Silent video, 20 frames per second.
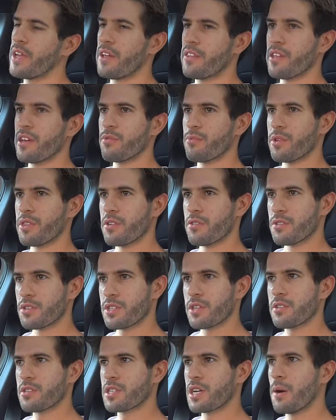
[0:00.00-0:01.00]
And then when the
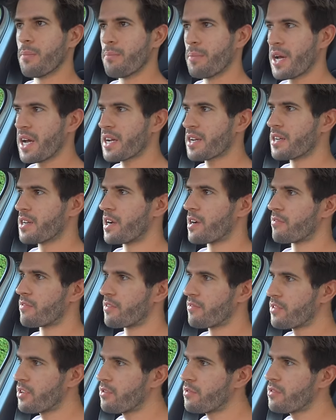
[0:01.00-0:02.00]
results come back and I've
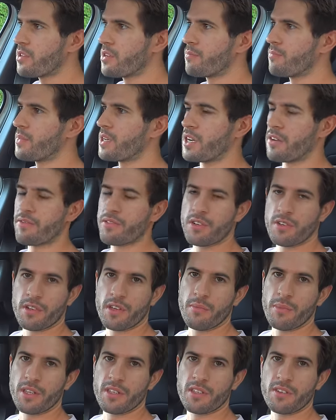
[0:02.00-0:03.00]
reviewed them and I've
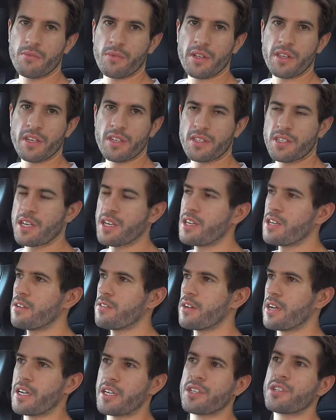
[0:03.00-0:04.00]
documented what they say,
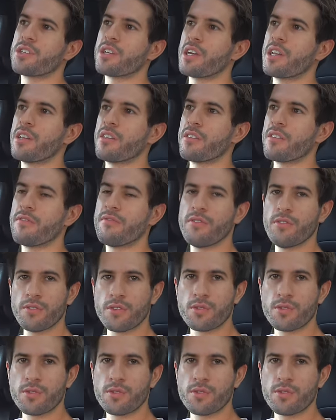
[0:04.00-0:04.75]
I can shade in the full